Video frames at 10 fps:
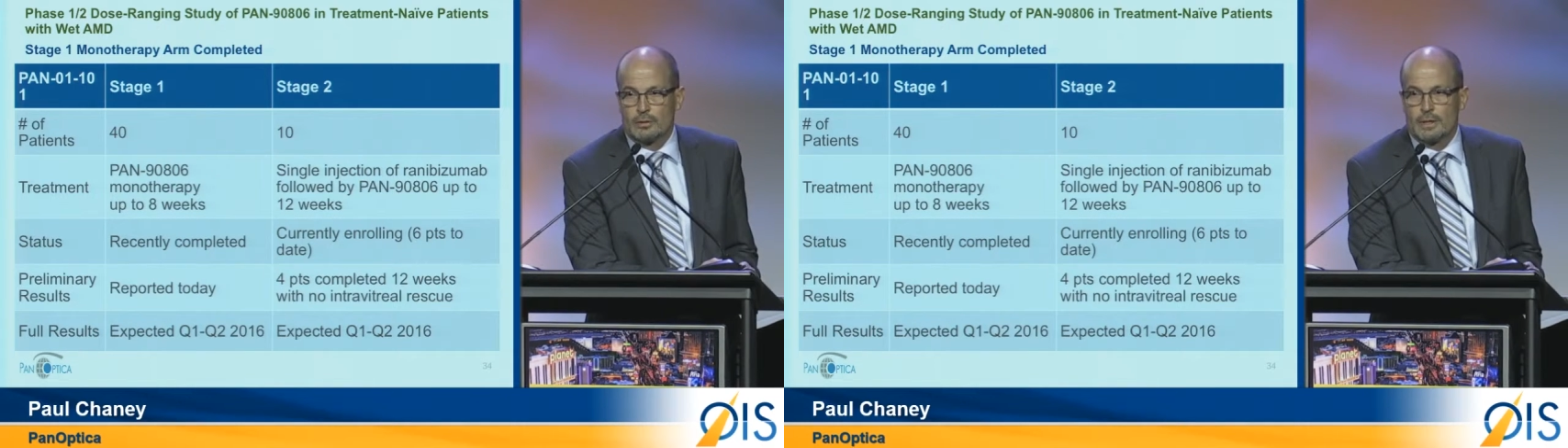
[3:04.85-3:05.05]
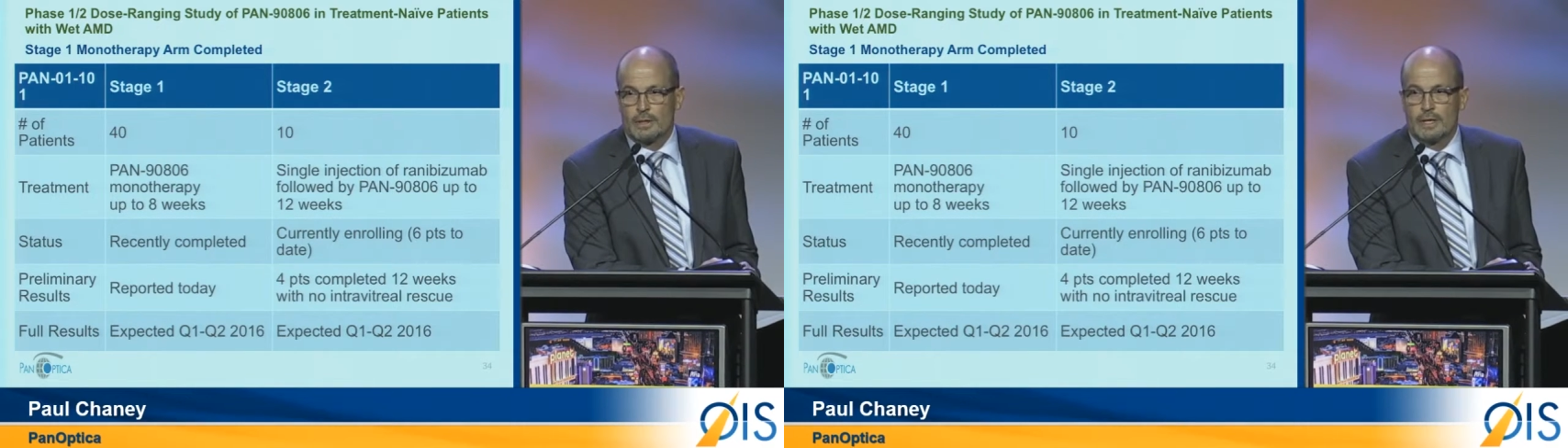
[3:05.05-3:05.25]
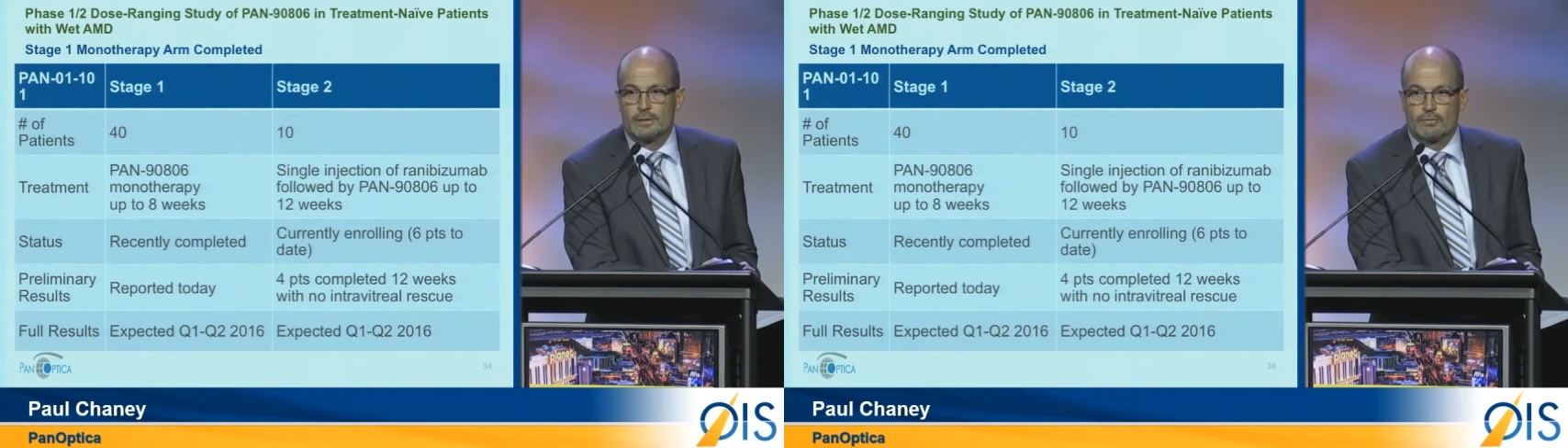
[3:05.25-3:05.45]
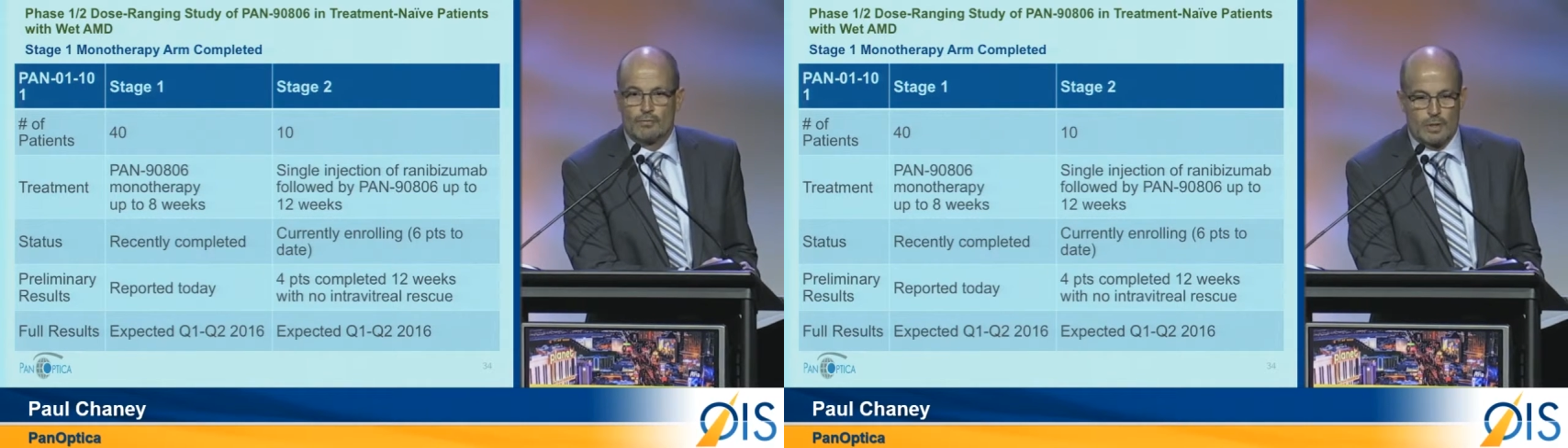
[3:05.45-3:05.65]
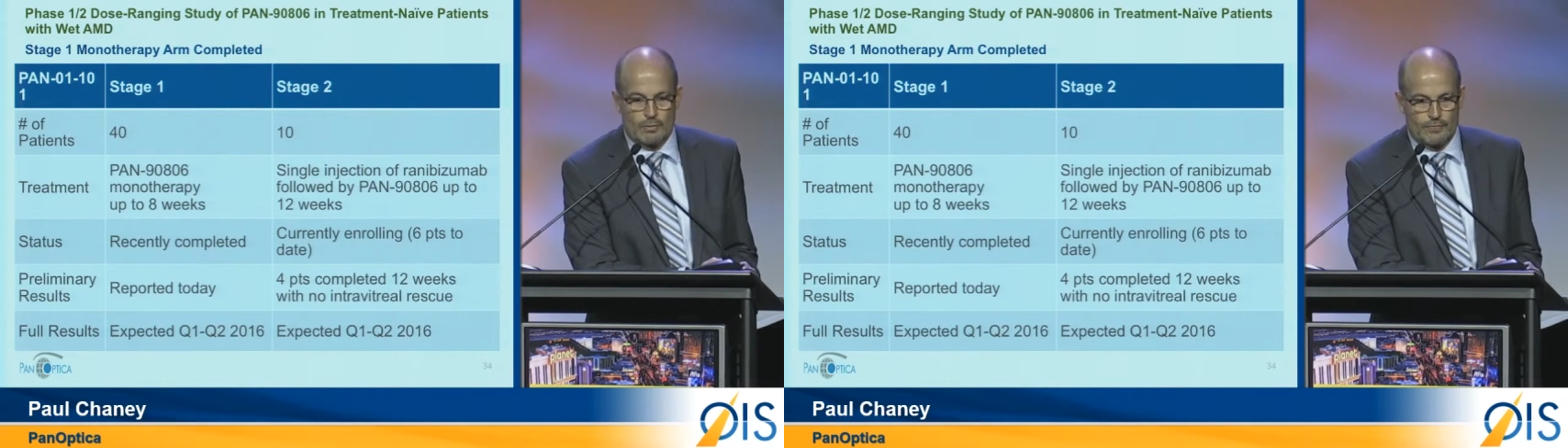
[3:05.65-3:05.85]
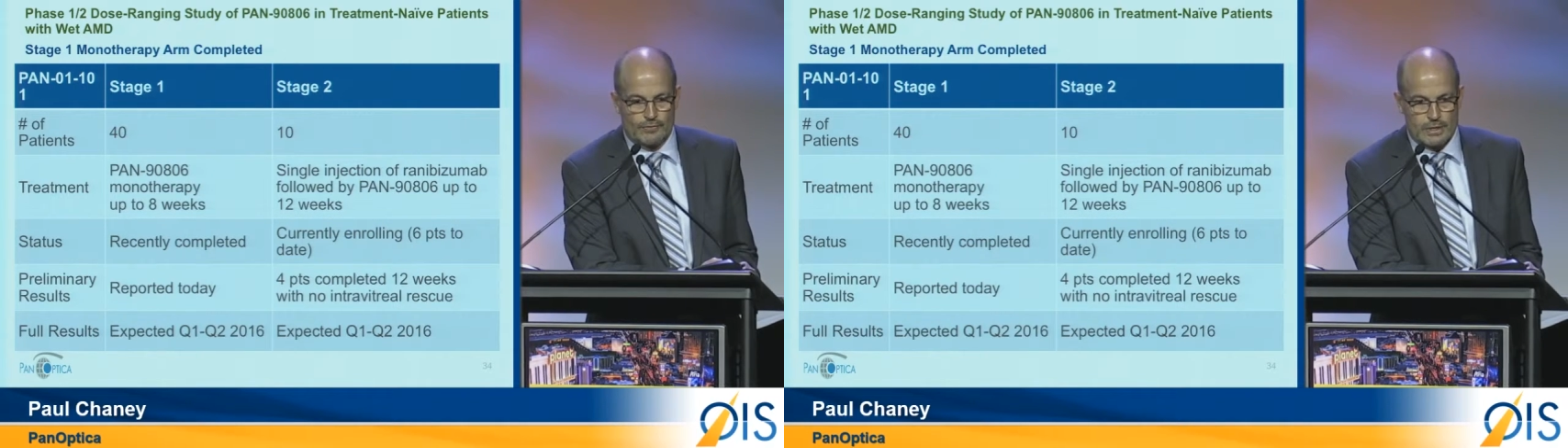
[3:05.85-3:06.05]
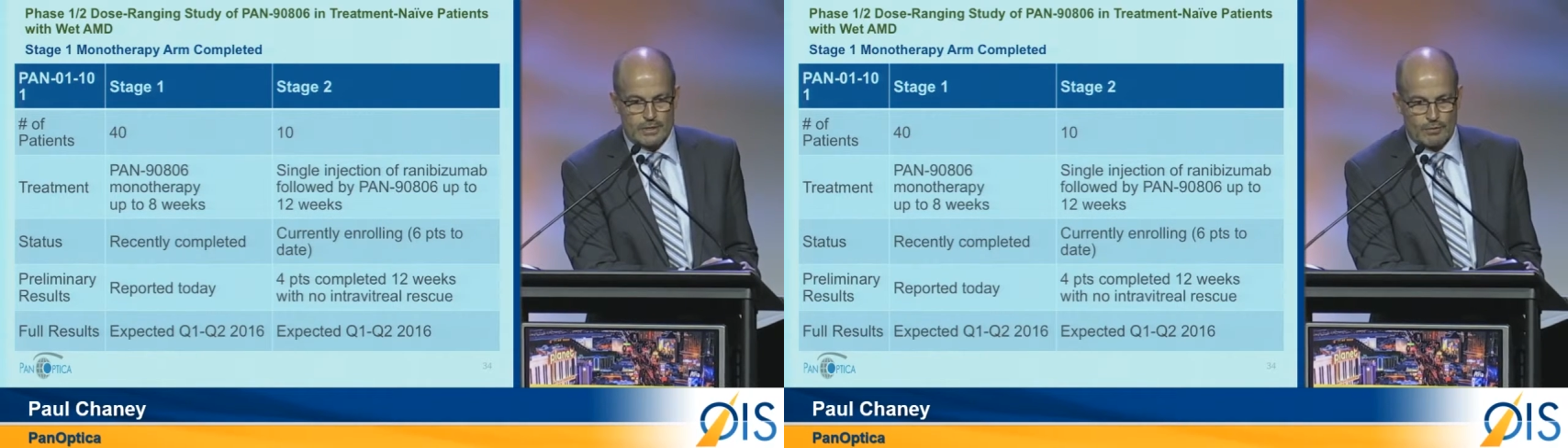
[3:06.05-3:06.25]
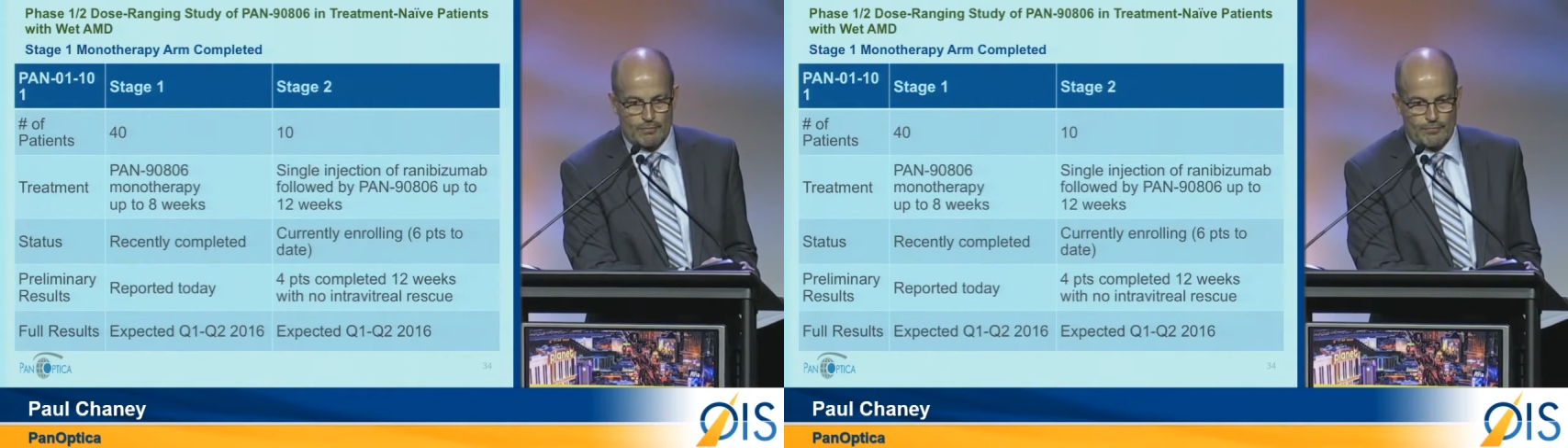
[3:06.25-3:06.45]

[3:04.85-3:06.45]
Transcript: bit of hint of what we've seen so